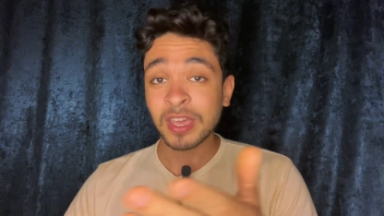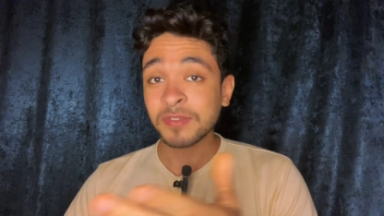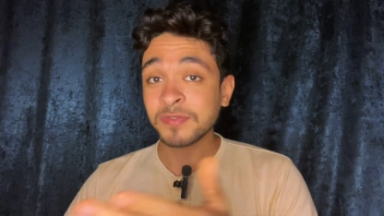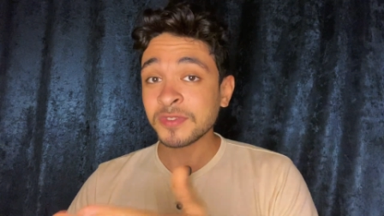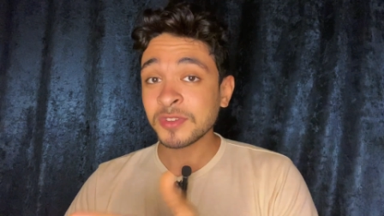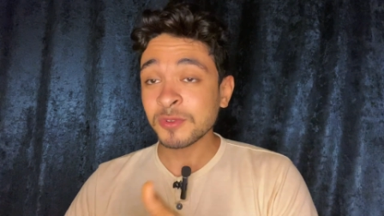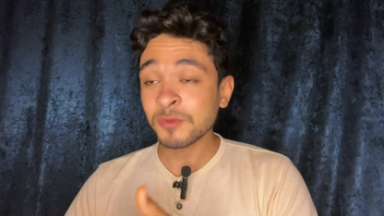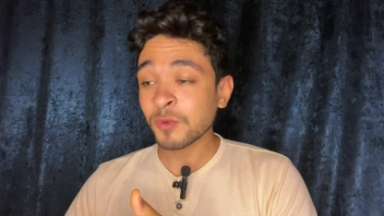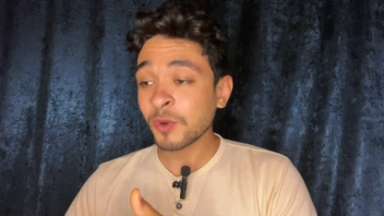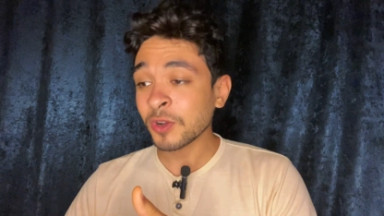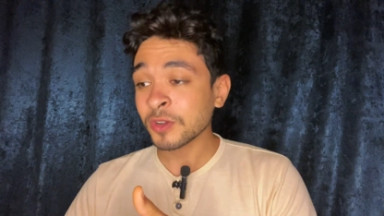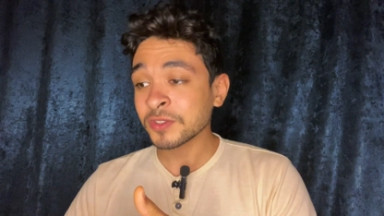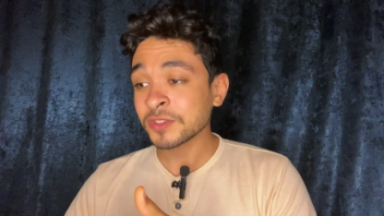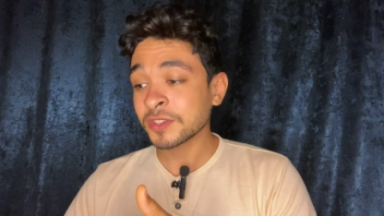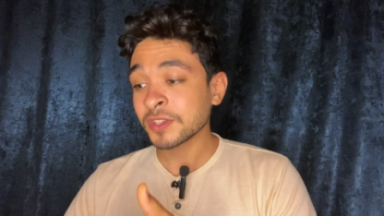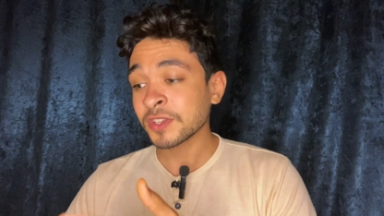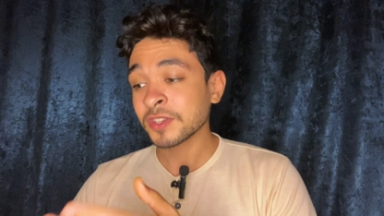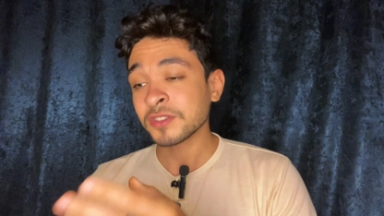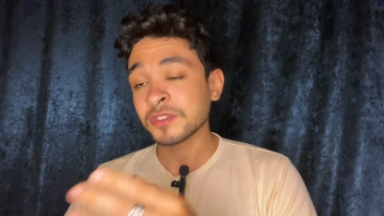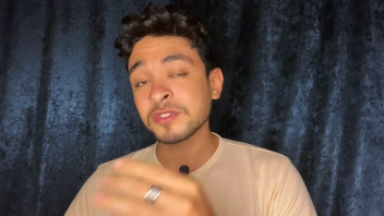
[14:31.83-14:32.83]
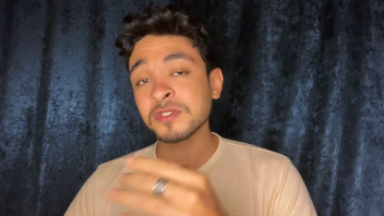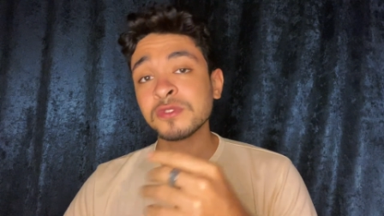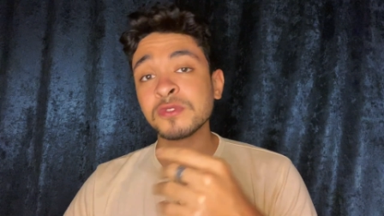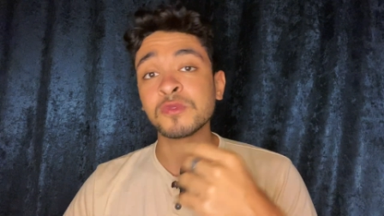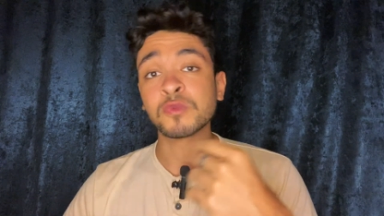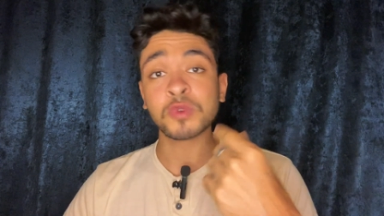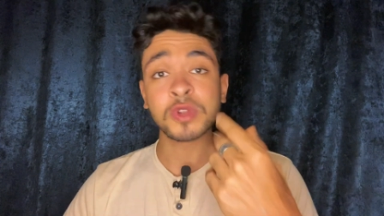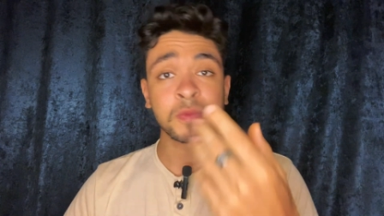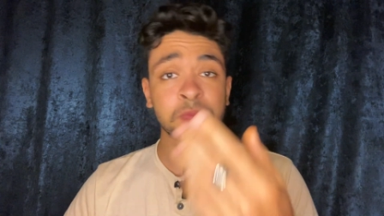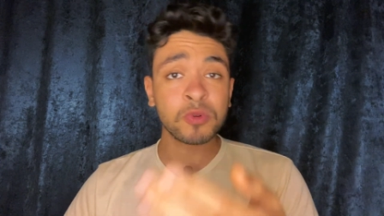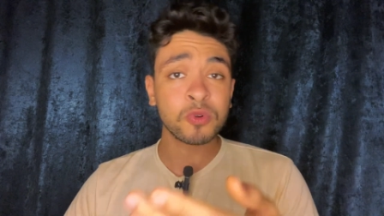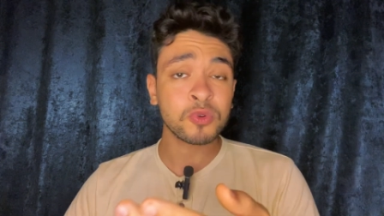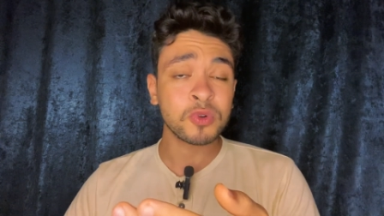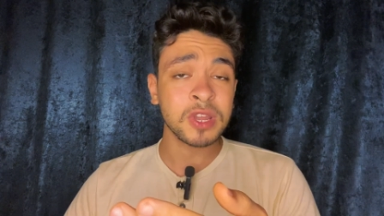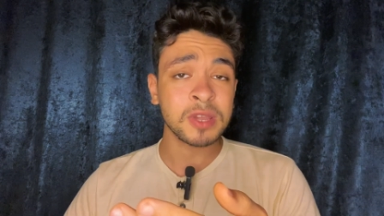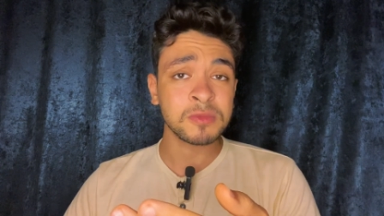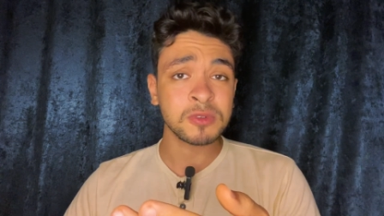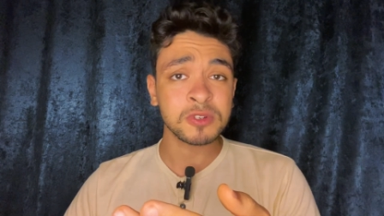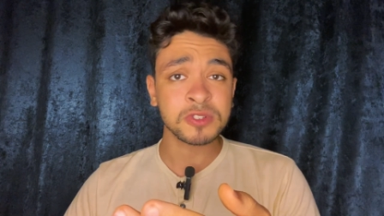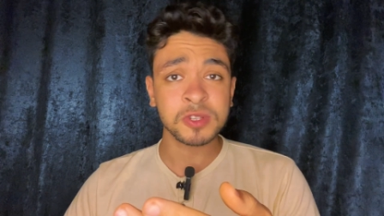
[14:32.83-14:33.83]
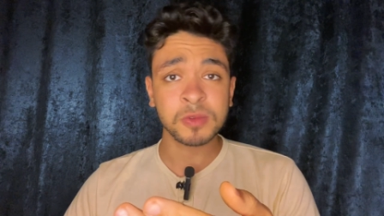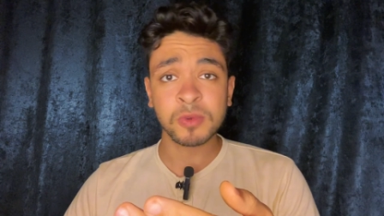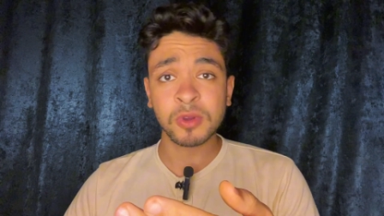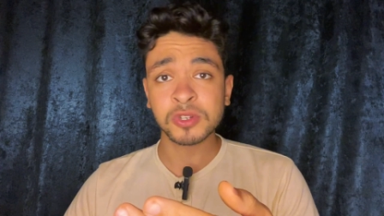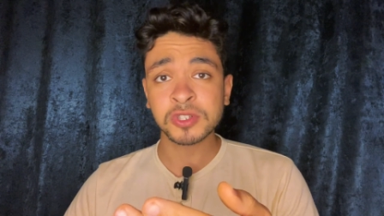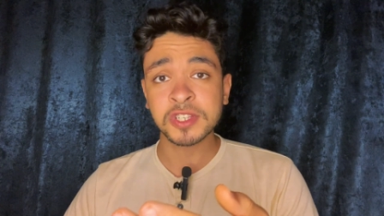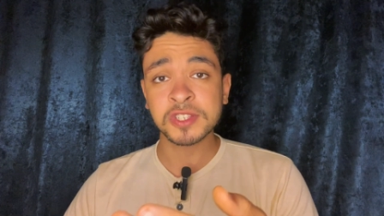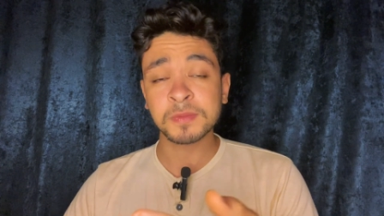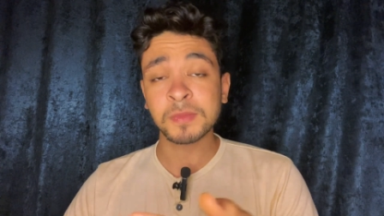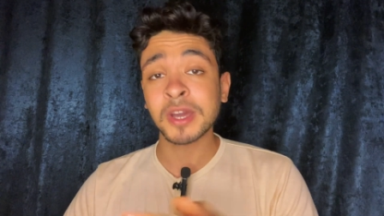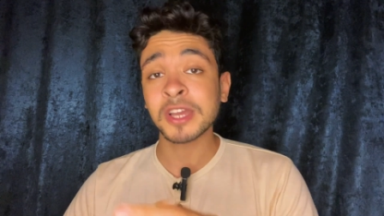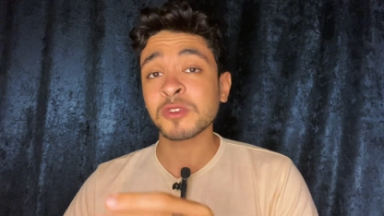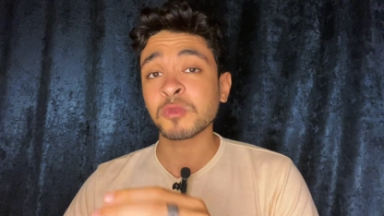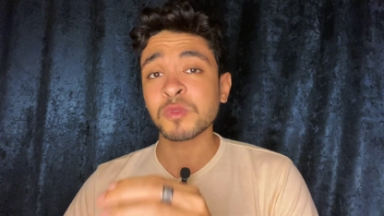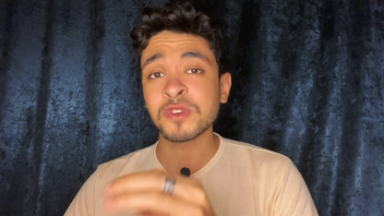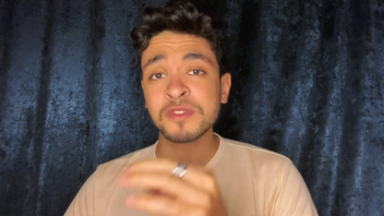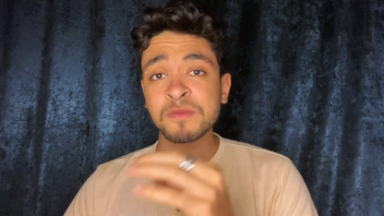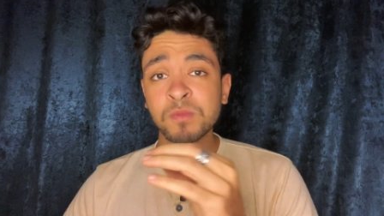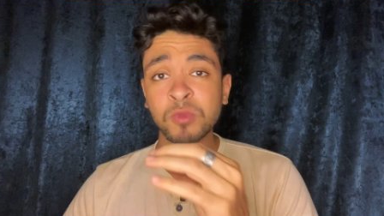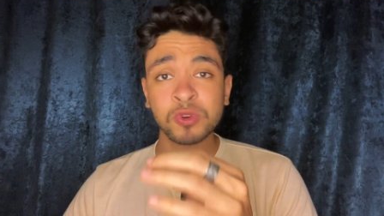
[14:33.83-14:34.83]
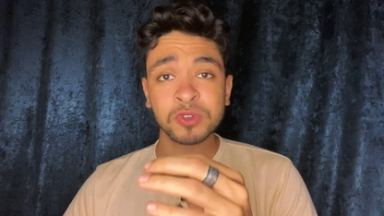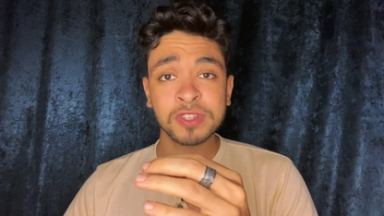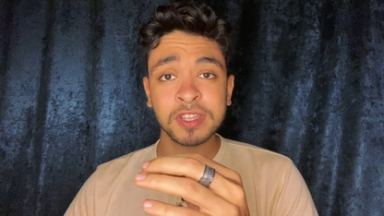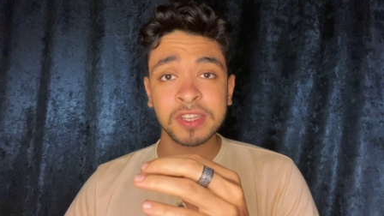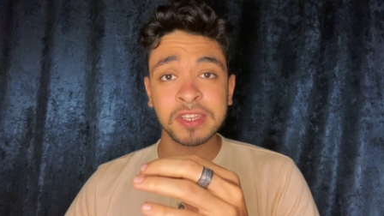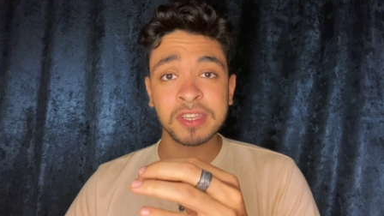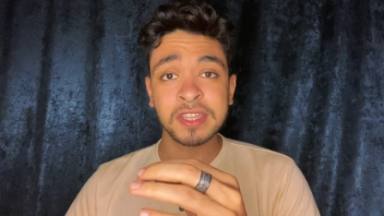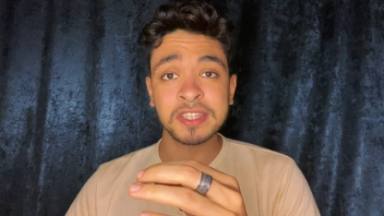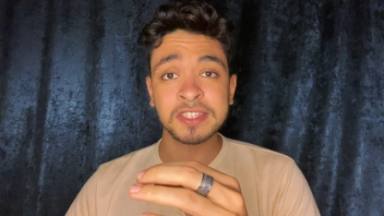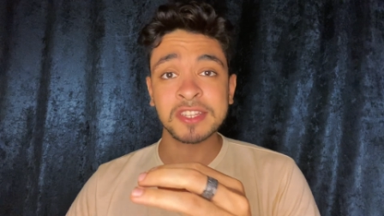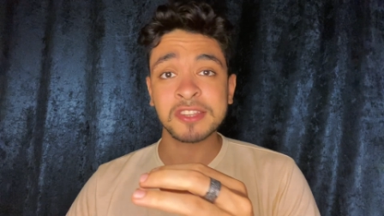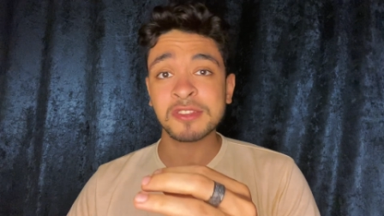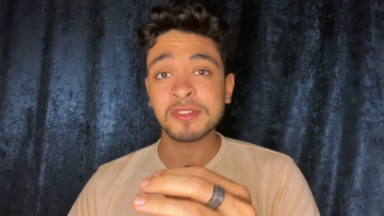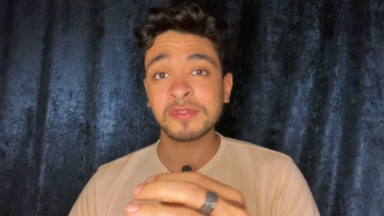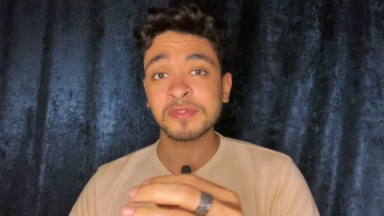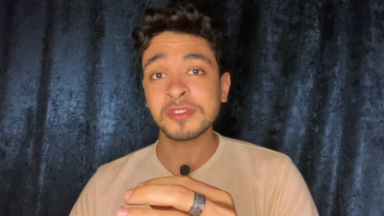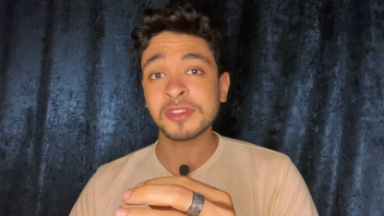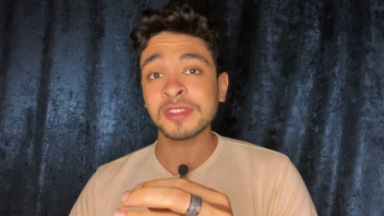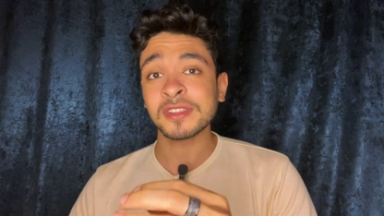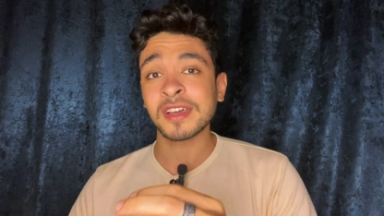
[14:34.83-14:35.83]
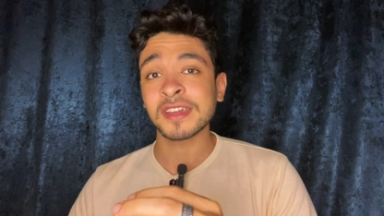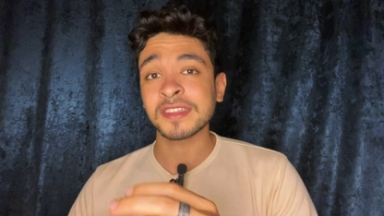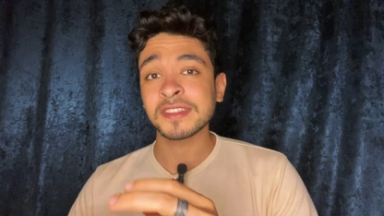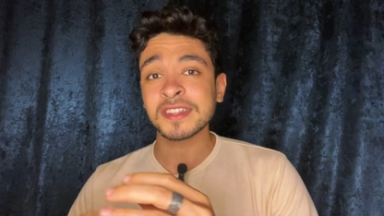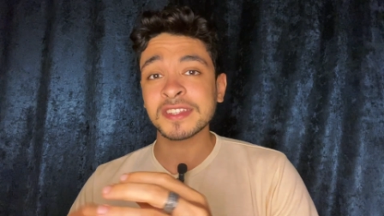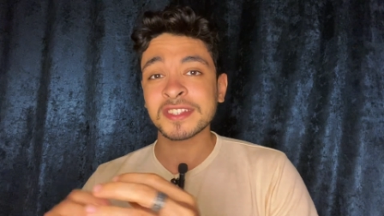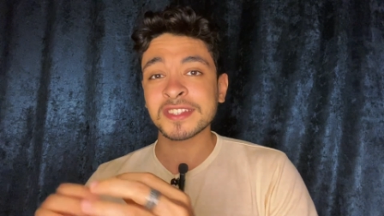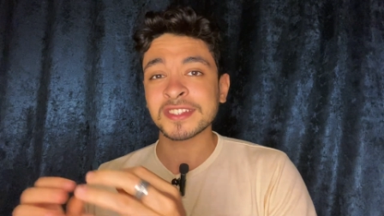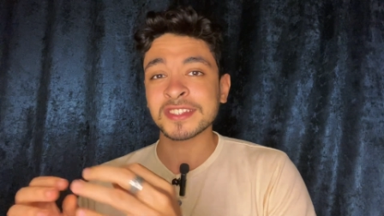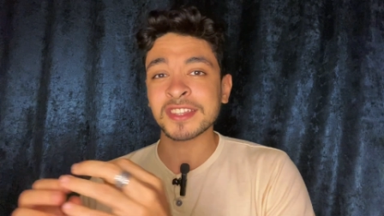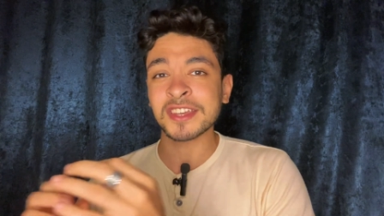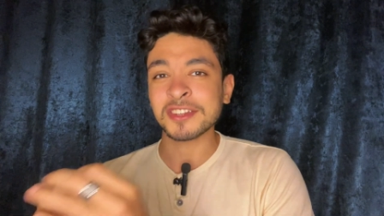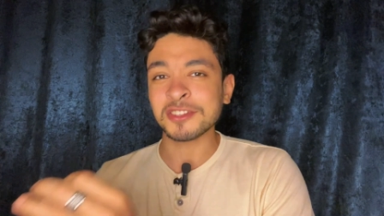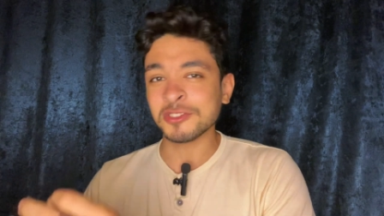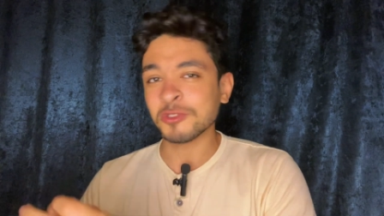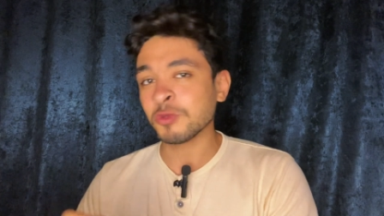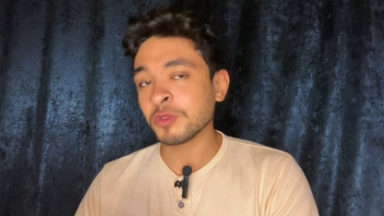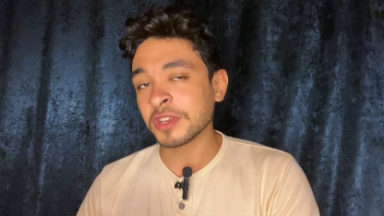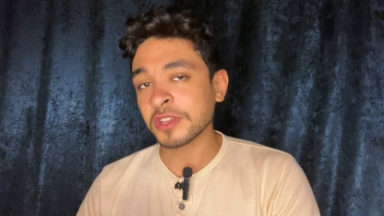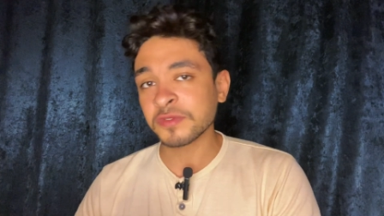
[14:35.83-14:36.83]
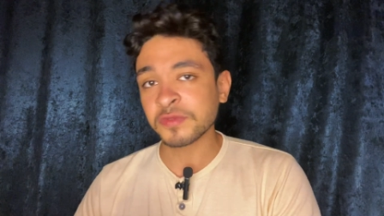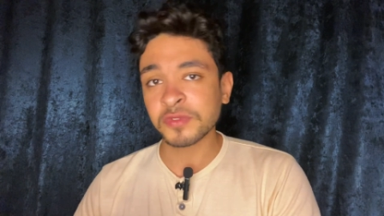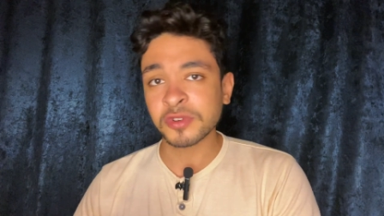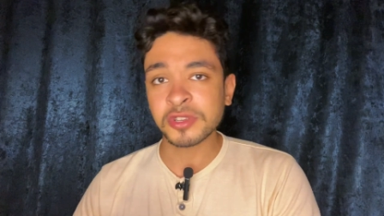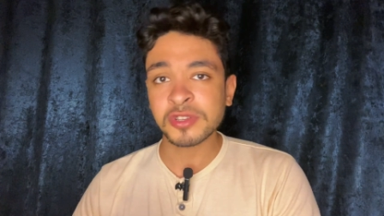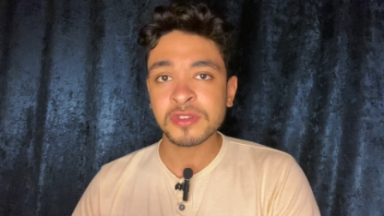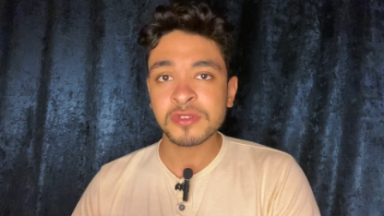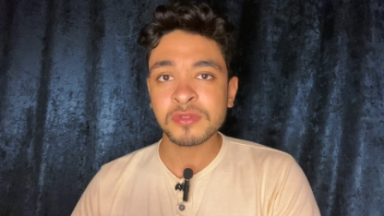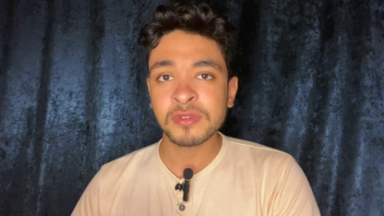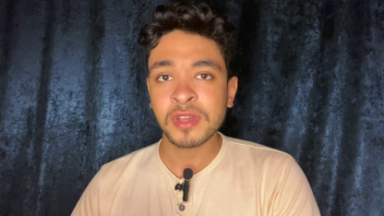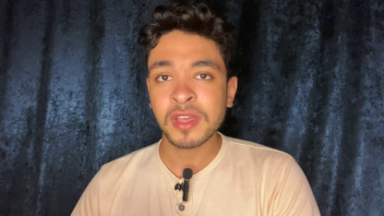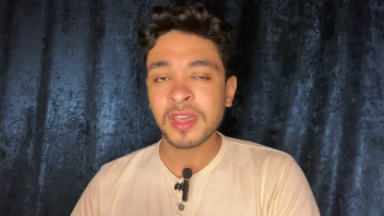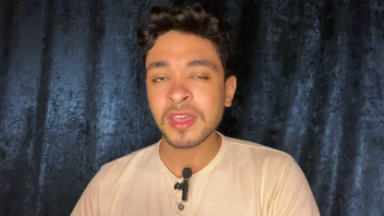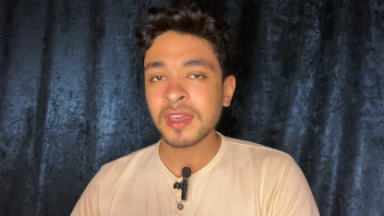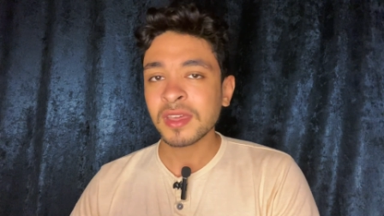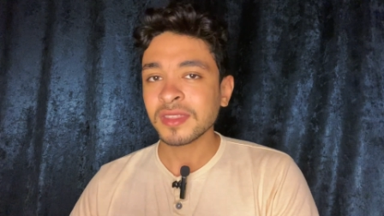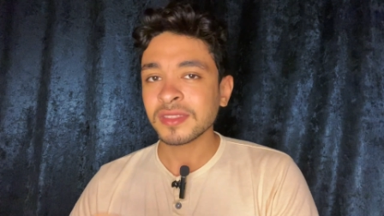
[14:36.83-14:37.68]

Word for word: If you want to reprogram your subconscious mind with more techniques and you feel like this is not doing it for you,